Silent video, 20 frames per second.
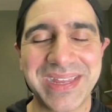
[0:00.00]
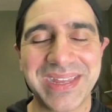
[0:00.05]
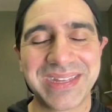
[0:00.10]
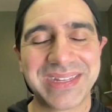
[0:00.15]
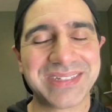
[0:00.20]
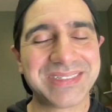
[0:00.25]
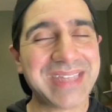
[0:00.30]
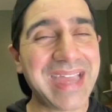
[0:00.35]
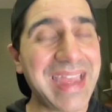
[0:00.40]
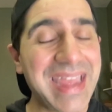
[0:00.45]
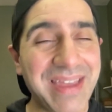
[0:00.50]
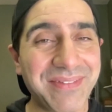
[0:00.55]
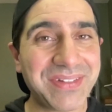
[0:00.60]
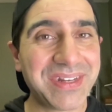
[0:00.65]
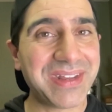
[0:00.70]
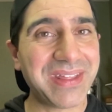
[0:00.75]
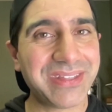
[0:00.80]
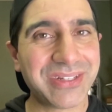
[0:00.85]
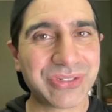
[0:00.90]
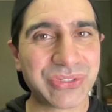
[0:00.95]
Because I have
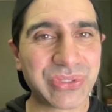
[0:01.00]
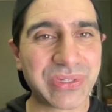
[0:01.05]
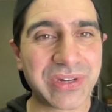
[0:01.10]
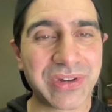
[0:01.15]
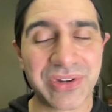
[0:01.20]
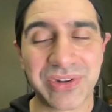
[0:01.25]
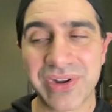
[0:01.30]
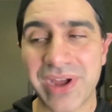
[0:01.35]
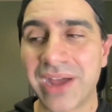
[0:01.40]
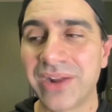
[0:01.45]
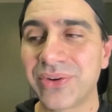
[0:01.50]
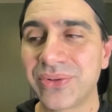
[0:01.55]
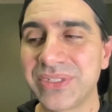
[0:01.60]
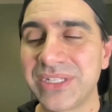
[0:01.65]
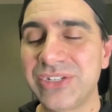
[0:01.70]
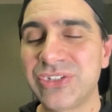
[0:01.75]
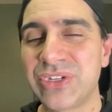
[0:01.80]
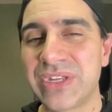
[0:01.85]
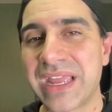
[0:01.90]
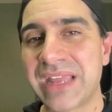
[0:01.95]
another trigger. Not
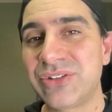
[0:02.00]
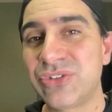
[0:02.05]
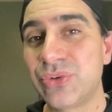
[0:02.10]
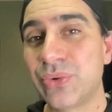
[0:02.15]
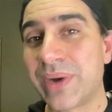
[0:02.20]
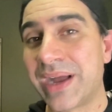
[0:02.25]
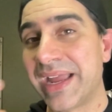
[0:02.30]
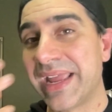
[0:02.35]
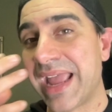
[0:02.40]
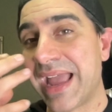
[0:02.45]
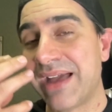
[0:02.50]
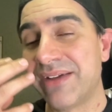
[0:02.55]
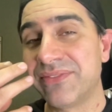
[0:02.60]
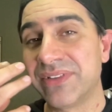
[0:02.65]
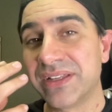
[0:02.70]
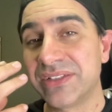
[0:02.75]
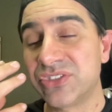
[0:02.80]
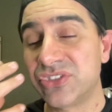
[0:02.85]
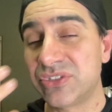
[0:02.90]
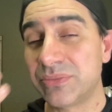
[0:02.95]
only do I have
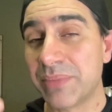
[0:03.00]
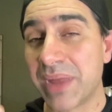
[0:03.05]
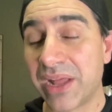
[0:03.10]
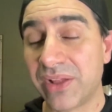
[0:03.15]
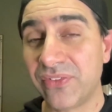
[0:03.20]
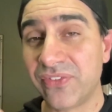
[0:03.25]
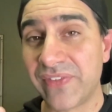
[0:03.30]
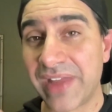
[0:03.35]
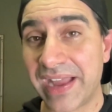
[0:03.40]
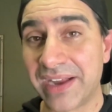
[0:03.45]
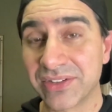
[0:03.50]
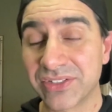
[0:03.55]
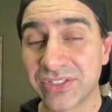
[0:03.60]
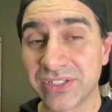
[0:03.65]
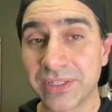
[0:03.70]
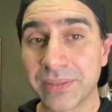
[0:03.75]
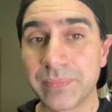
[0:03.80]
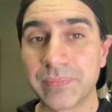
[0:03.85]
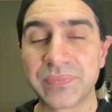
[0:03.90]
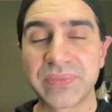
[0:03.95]
a smell
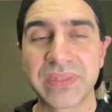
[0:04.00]
factor,